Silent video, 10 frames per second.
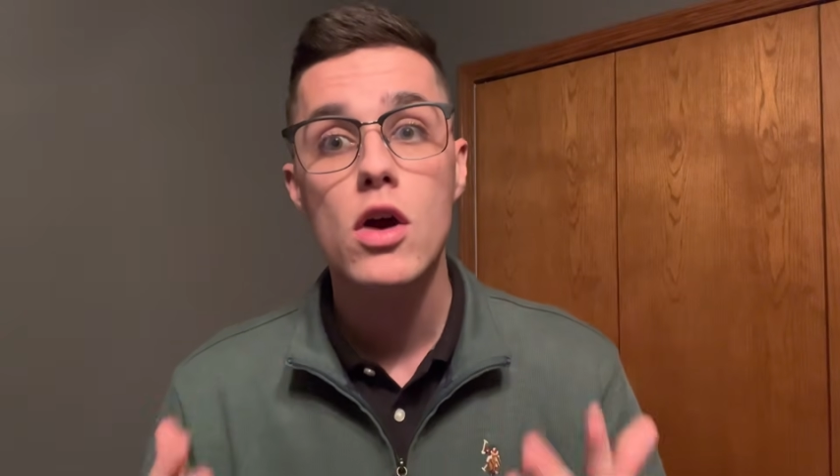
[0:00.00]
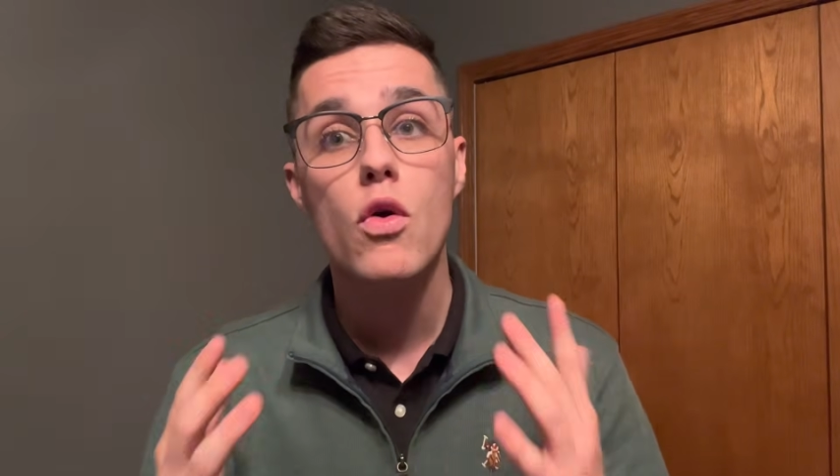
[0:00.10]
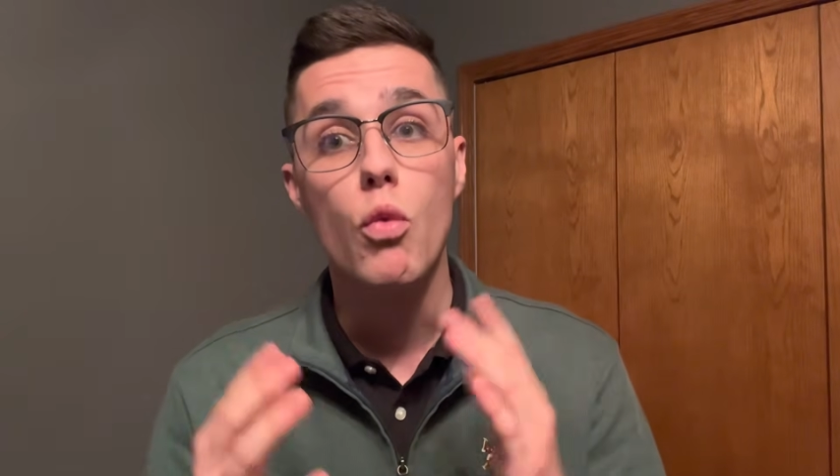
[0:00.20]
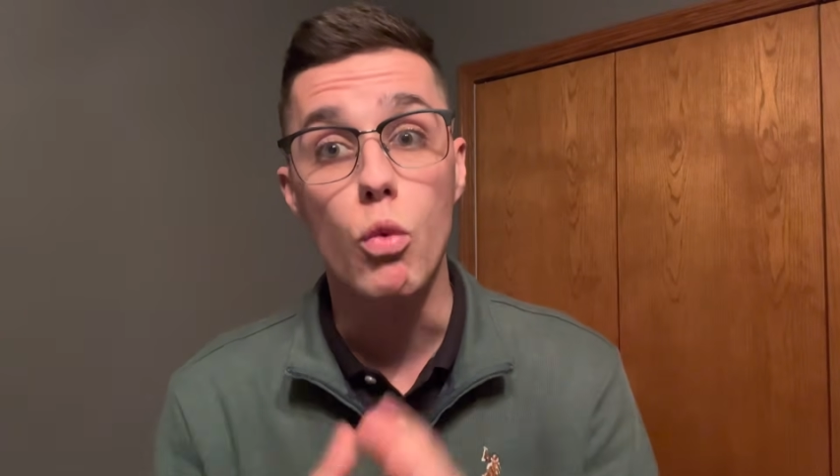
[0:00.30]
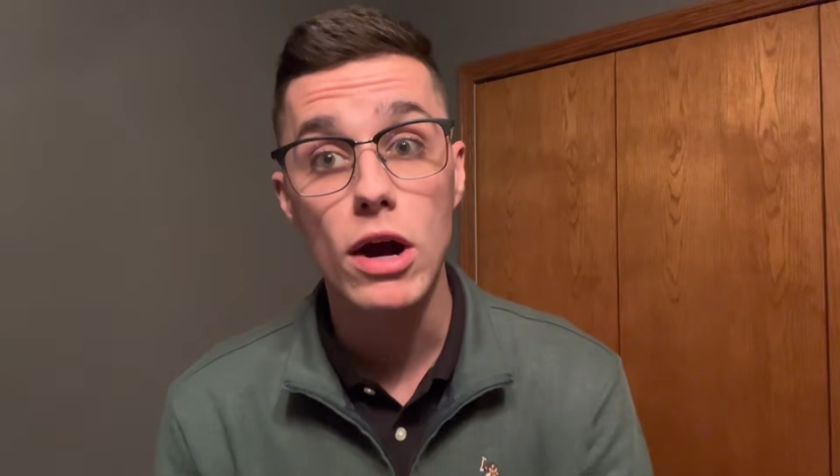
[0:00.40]

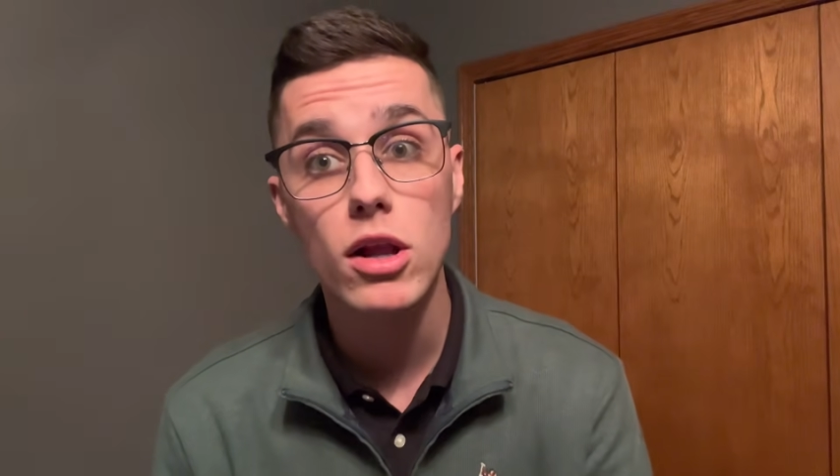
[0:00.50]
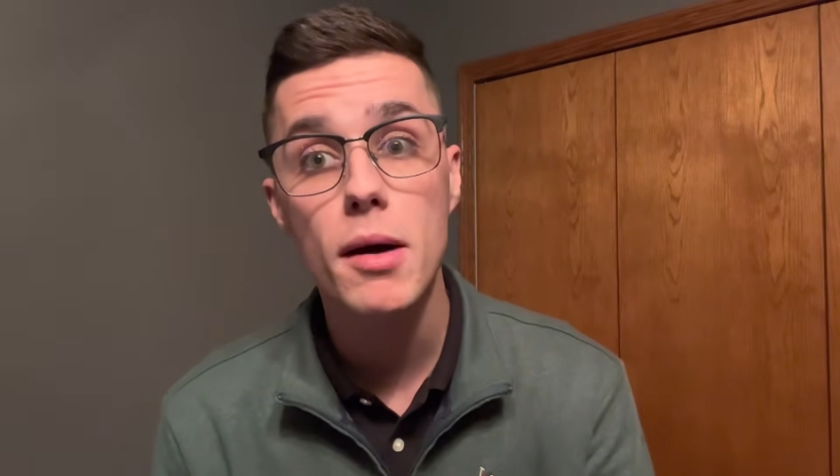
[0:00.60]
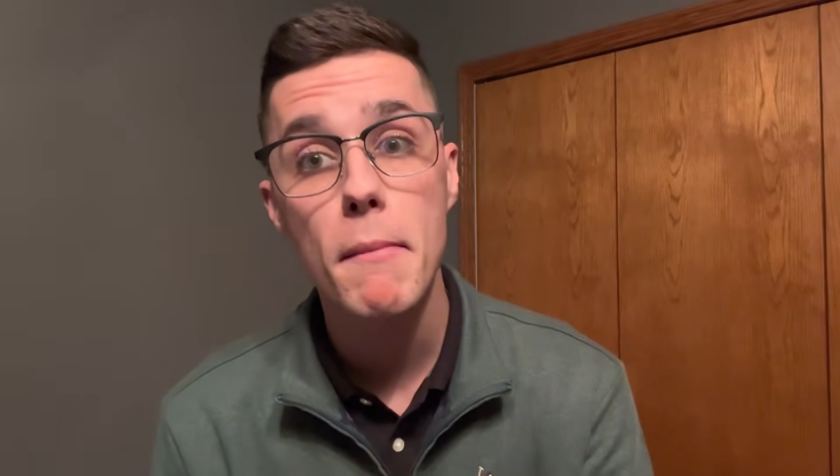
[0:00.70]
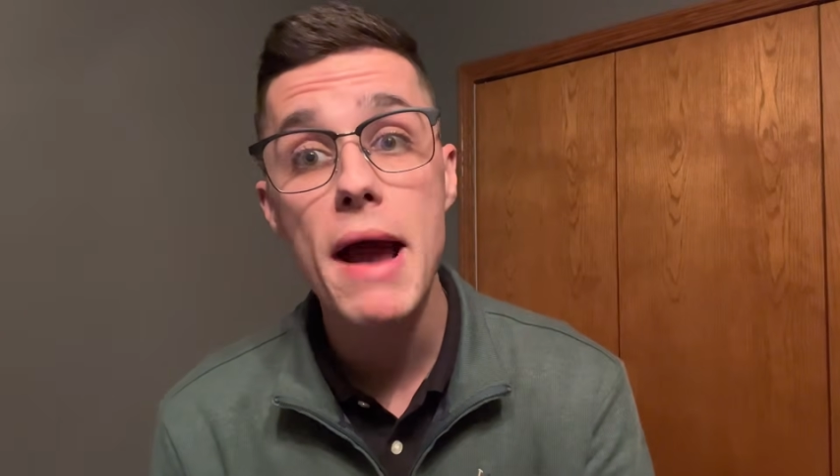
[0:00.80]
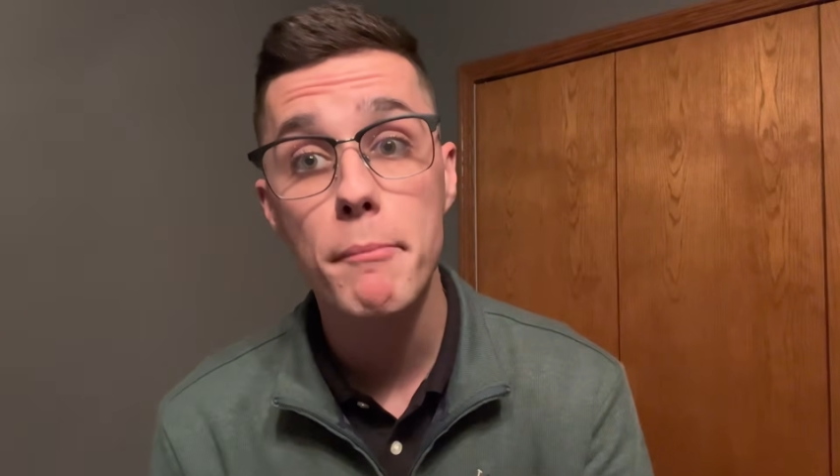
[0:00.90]
will
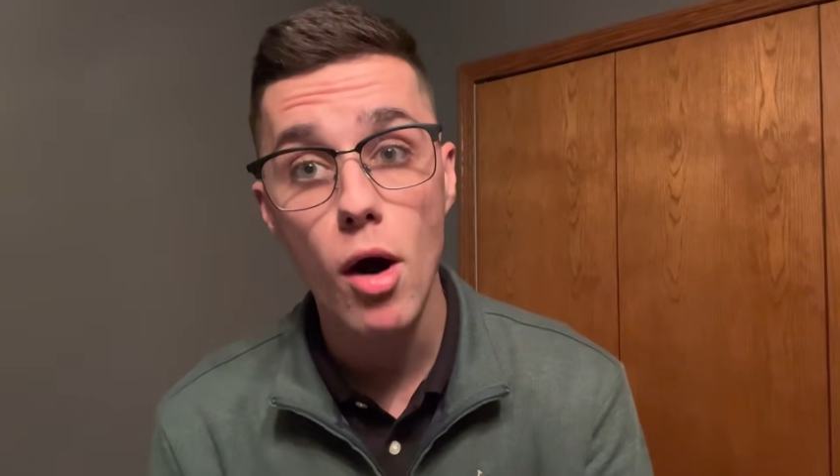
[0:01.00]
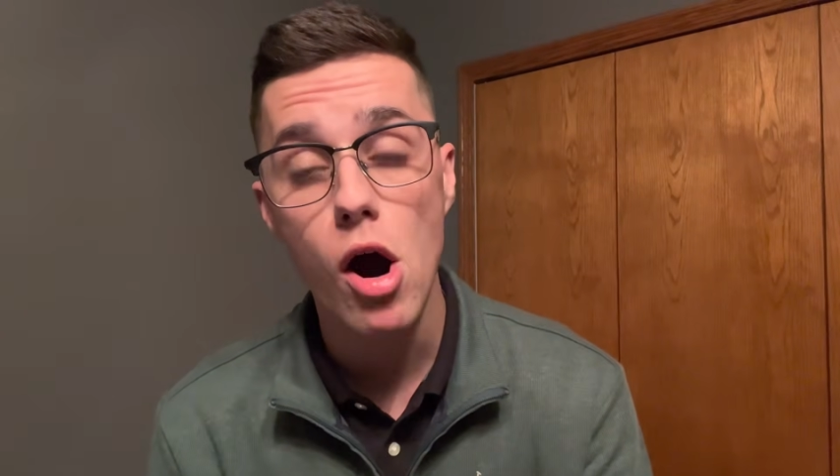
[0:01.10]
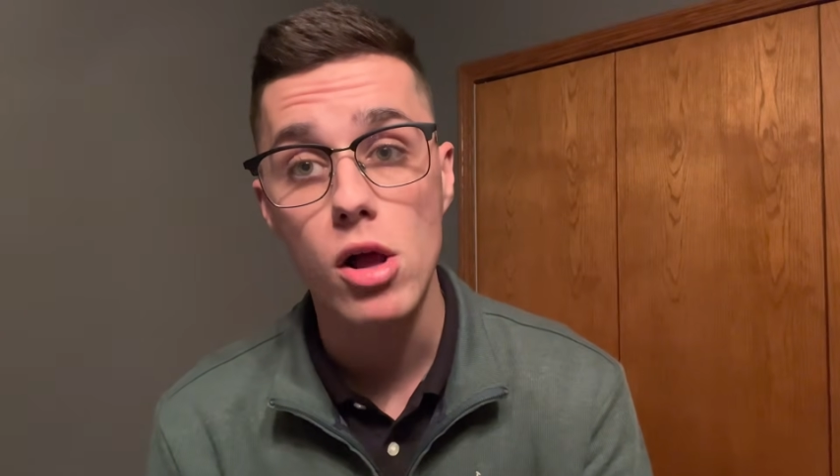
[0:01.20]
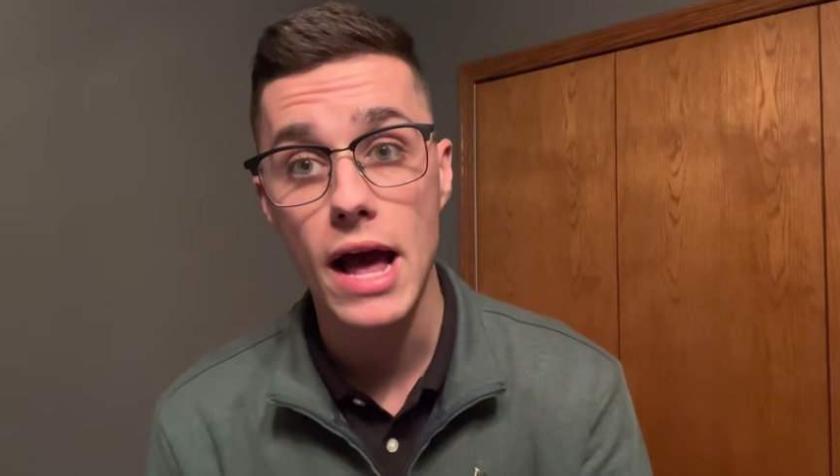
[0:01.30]
my ball